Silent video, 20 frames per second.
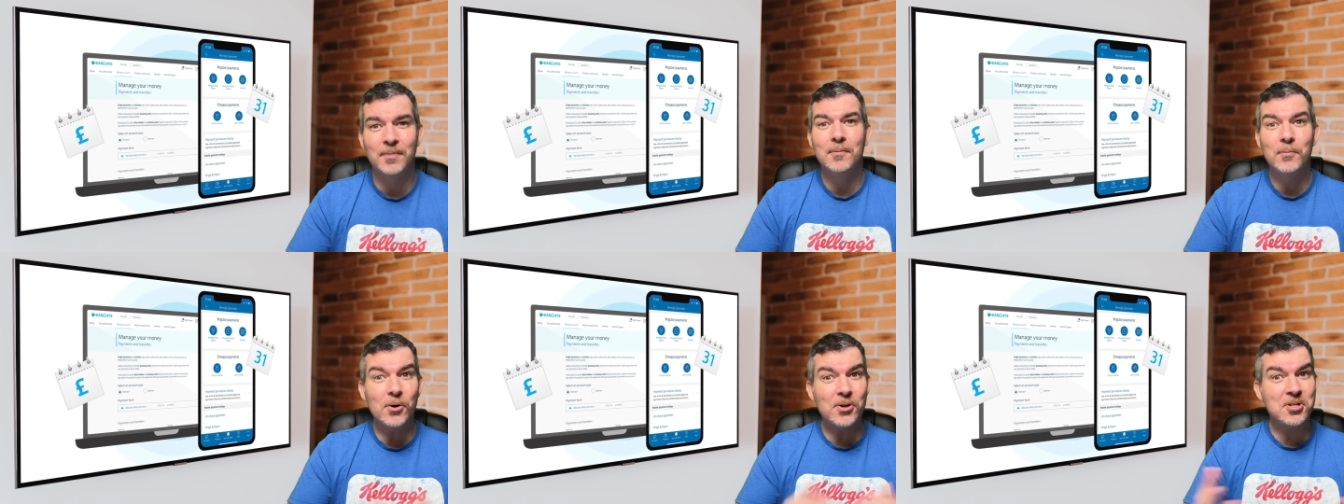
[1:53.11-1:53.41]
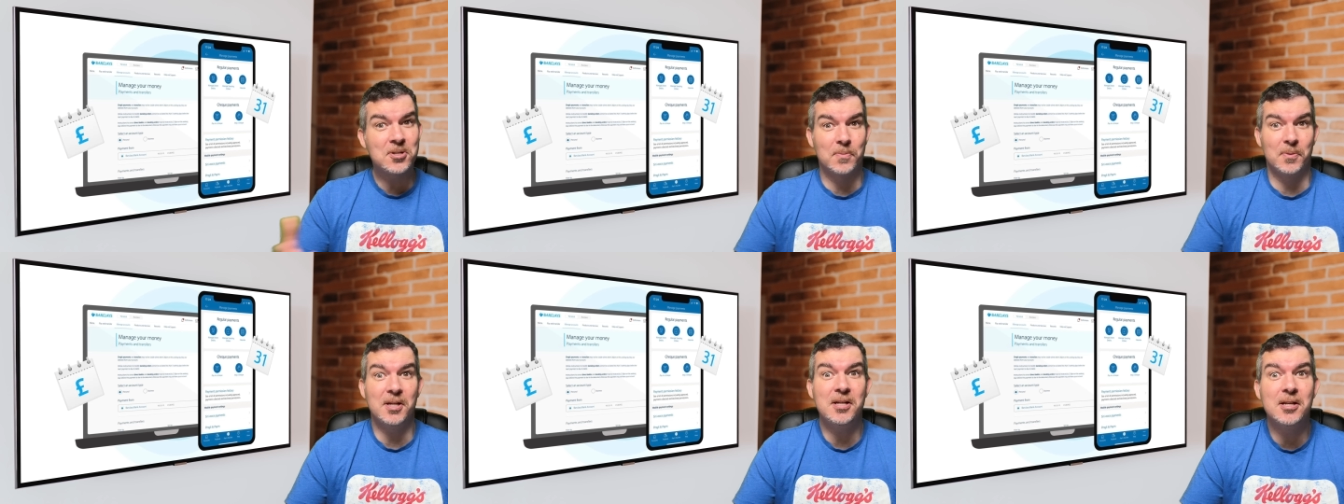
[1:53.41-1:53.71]

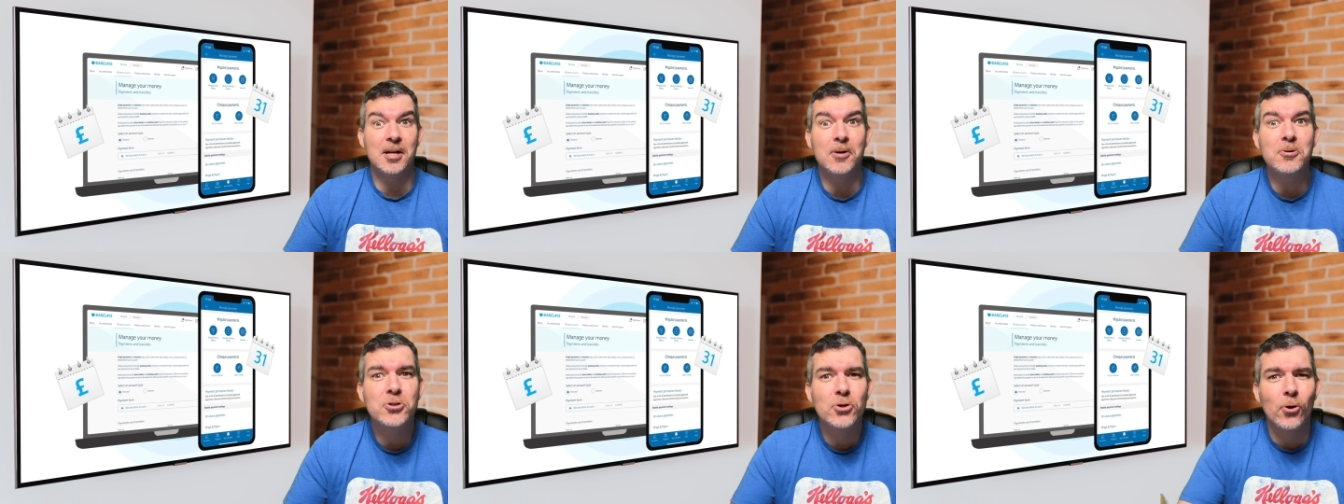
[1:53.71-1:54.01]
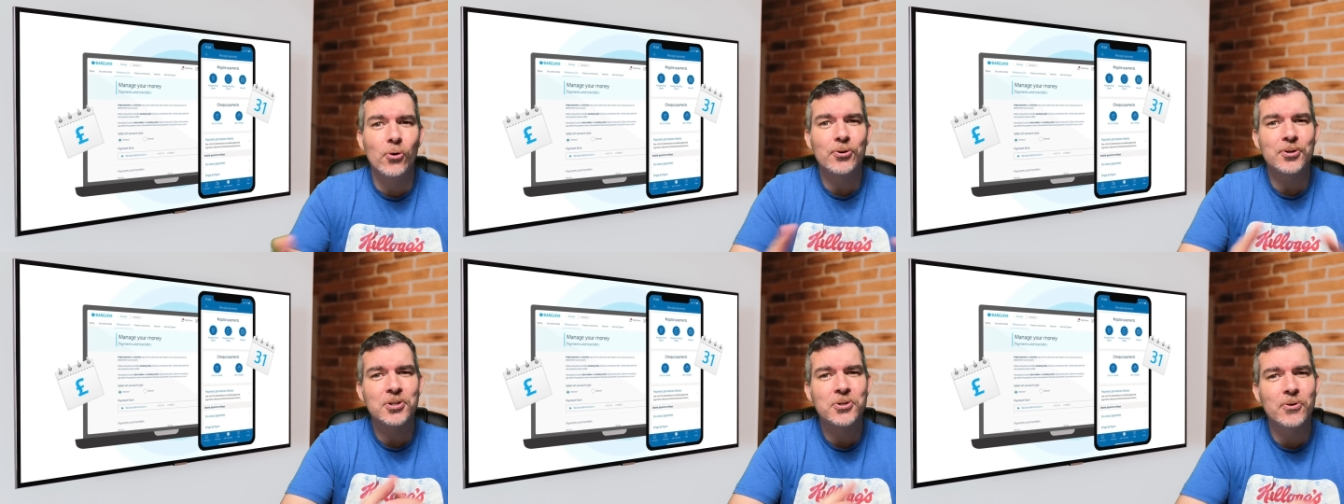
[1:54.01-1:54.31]
Possibly, you know,
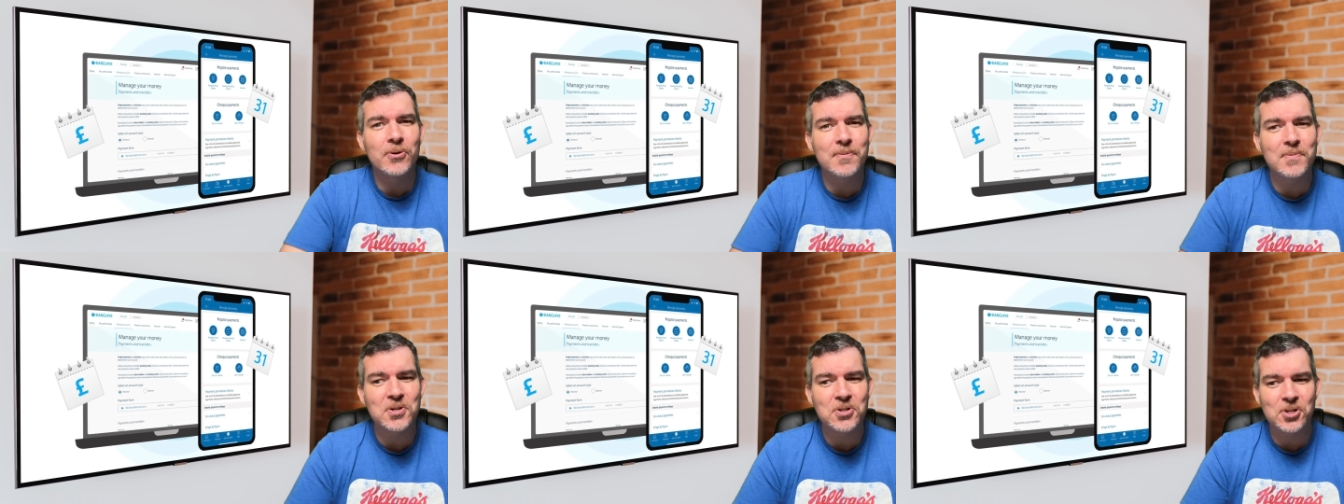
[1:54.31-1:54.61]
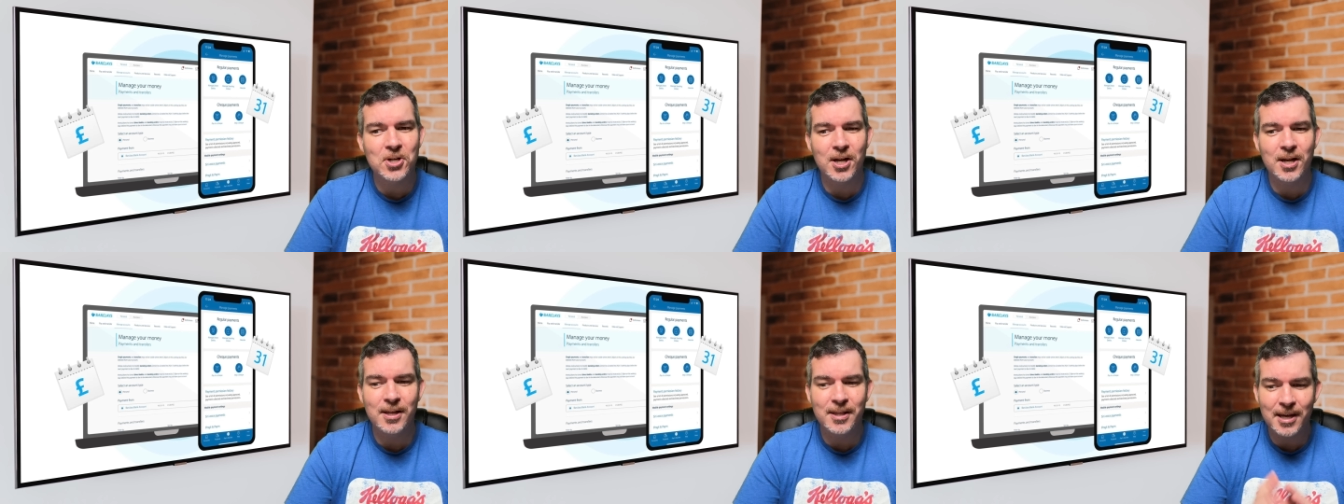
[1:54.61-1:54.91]
talking to a
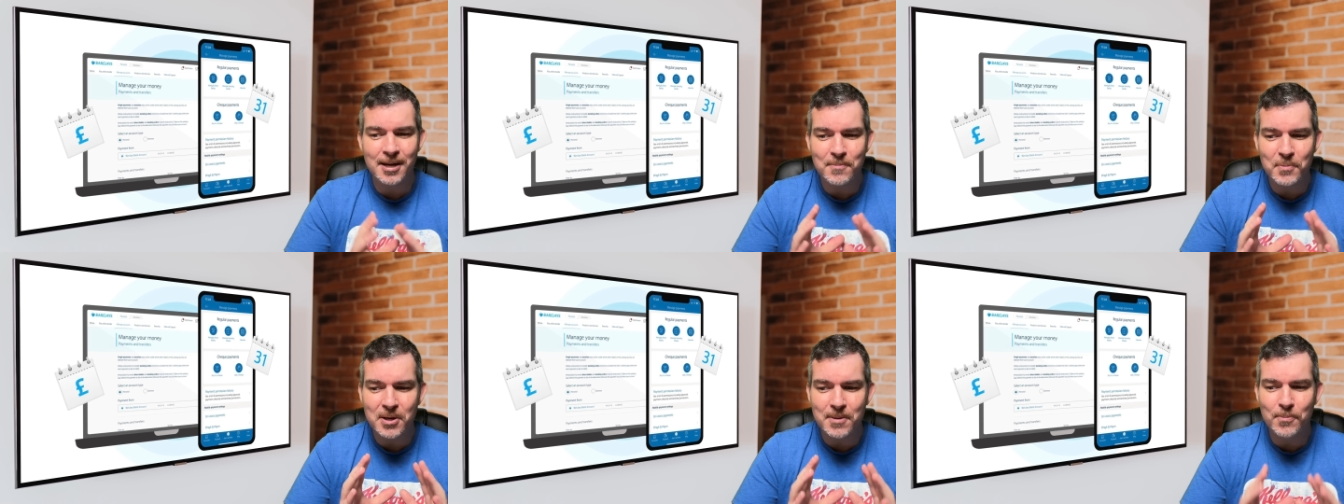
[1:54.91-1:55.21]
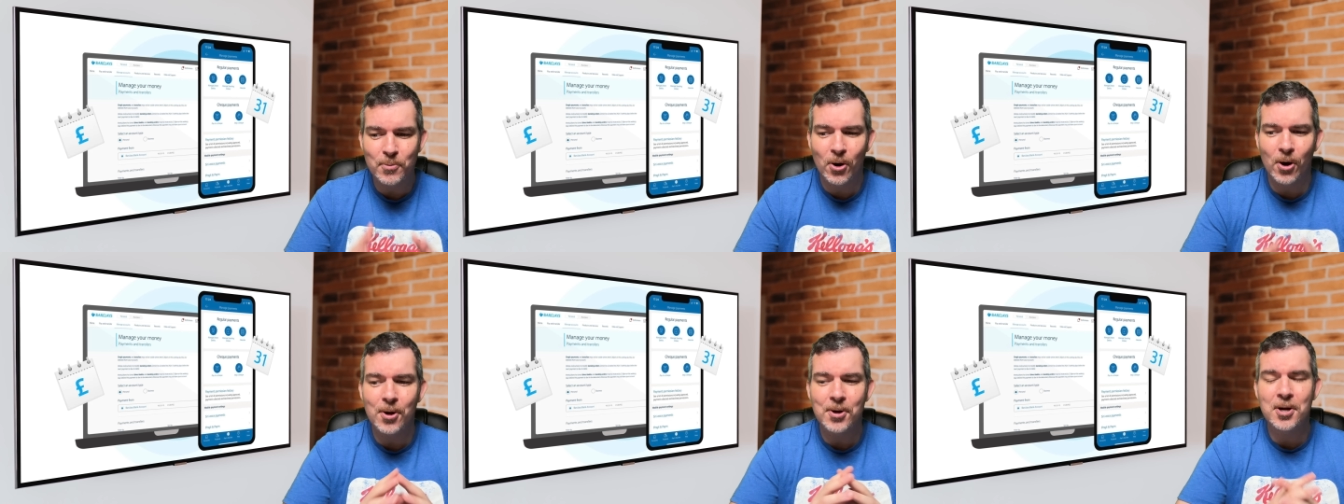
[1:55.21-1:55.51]
machine, then being
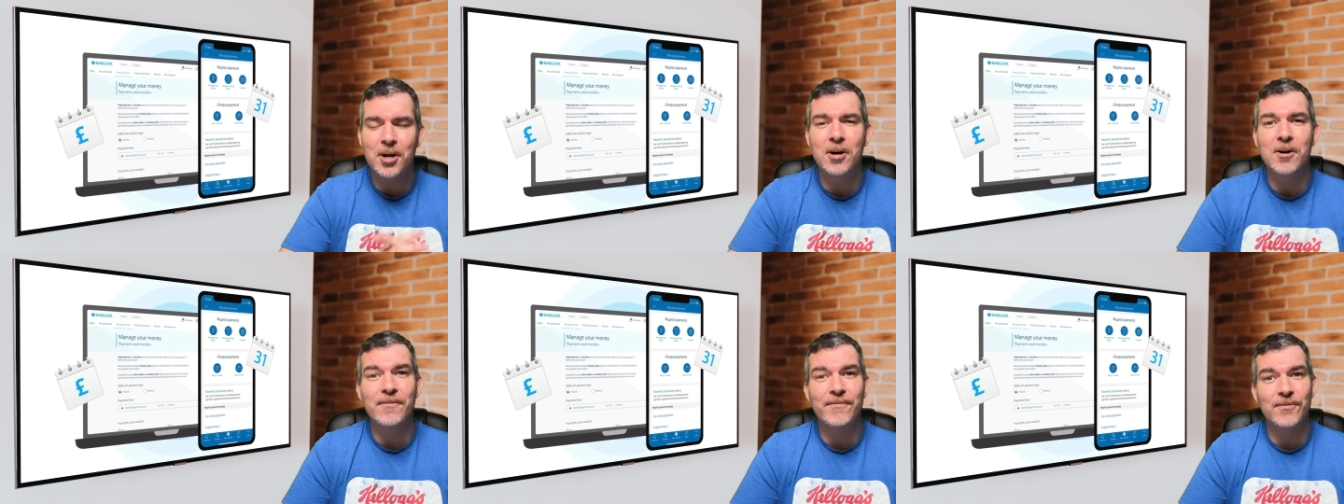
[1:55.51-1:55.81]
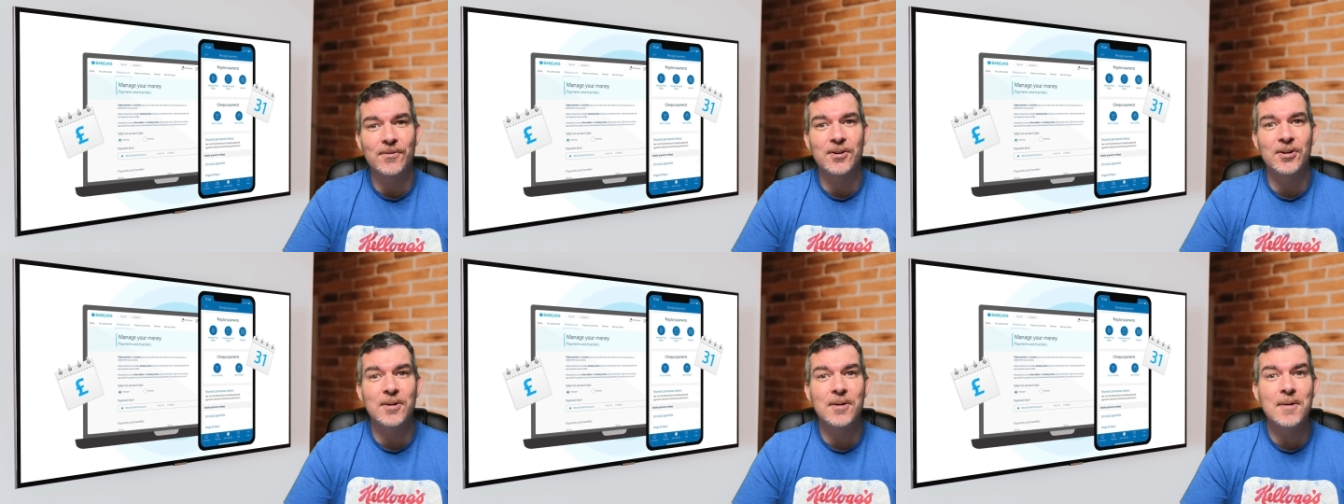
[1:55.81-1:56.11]
put on hold
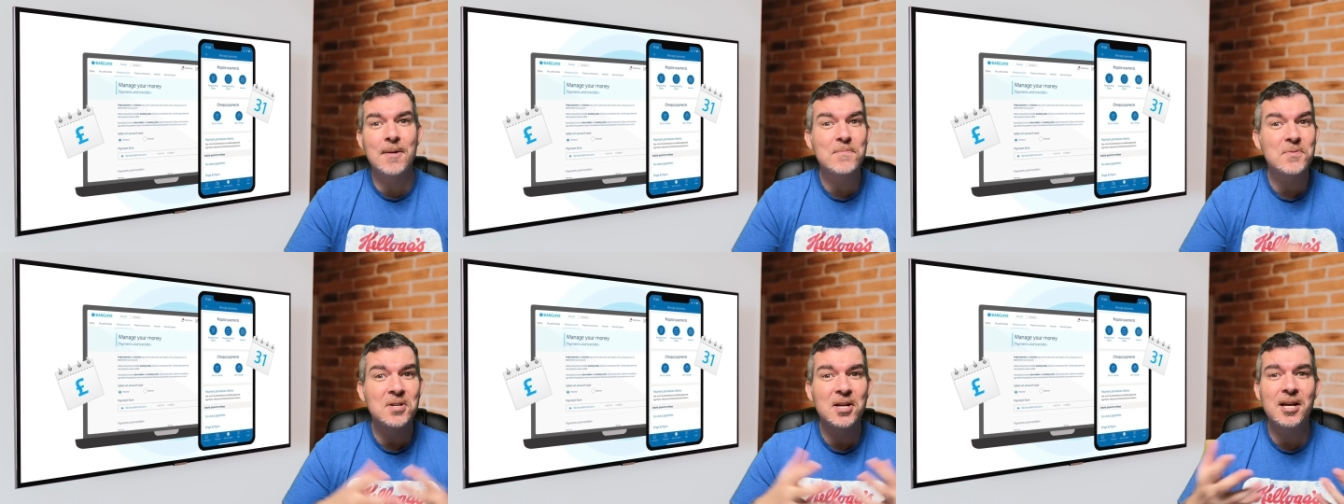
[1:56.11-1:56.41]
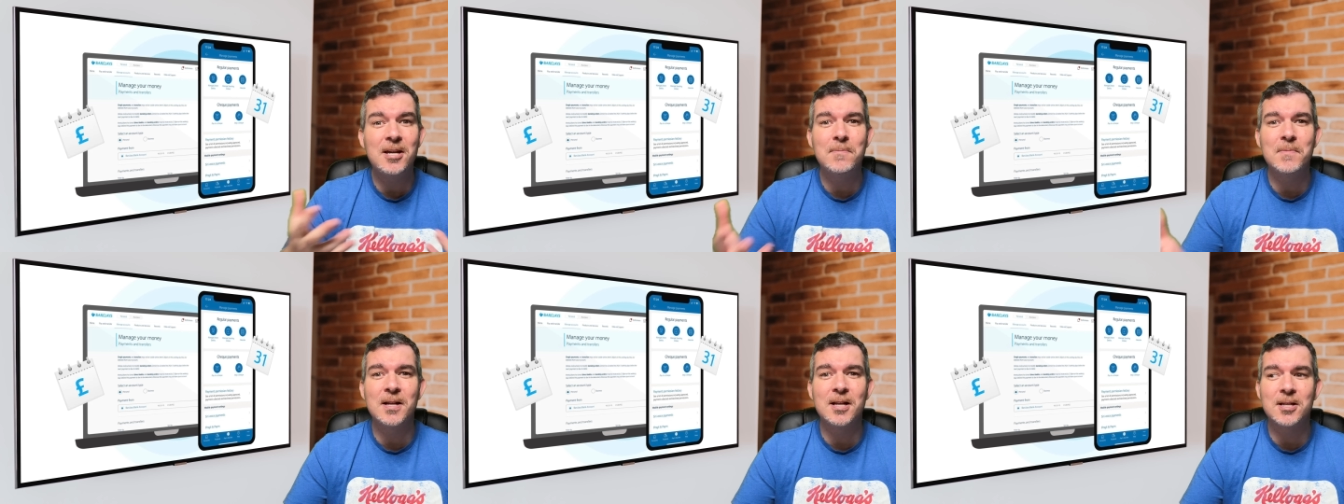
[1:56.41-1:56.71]
for
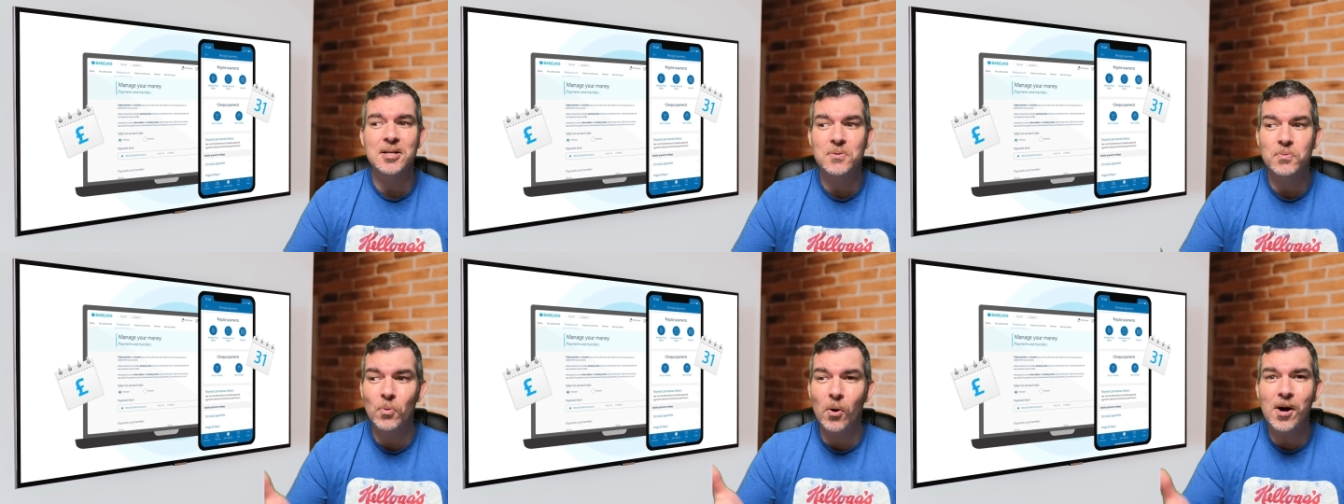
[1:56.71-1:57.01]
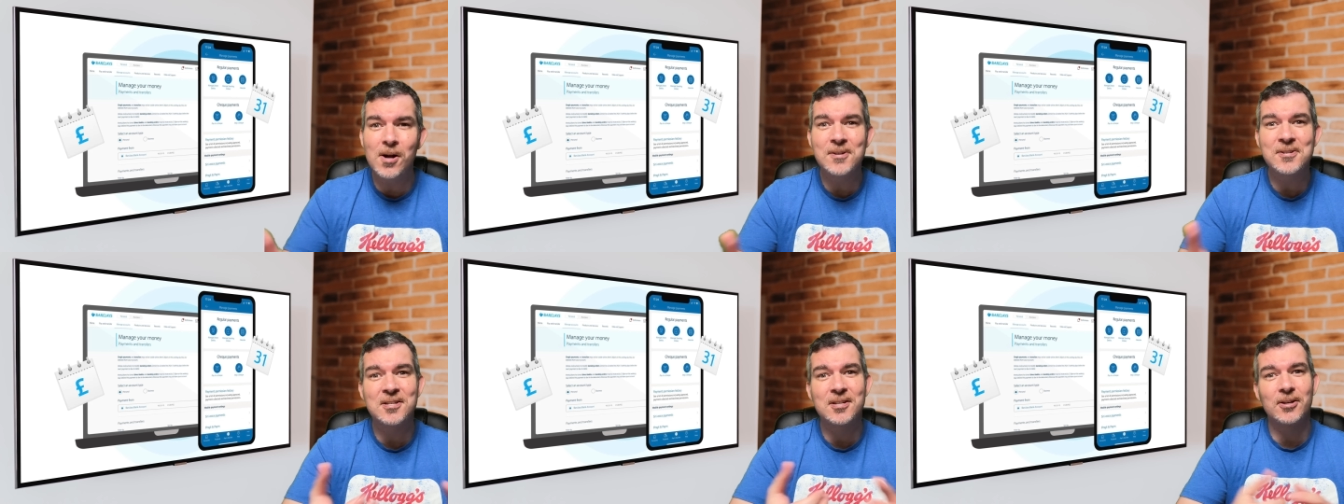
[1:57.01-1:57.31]
umpteen minutes,
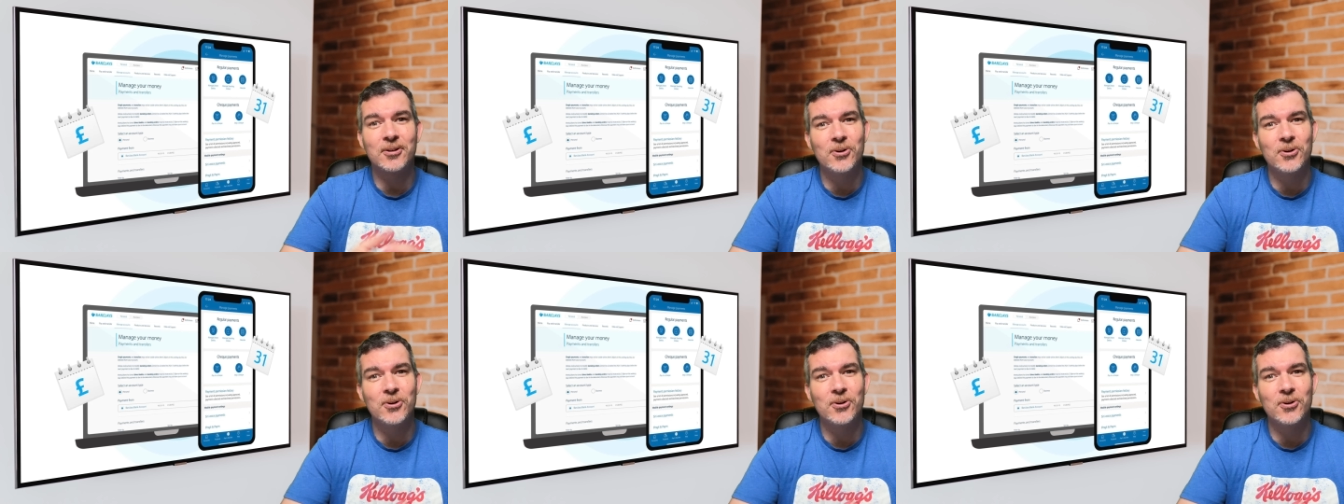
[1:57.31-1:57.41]
whilst,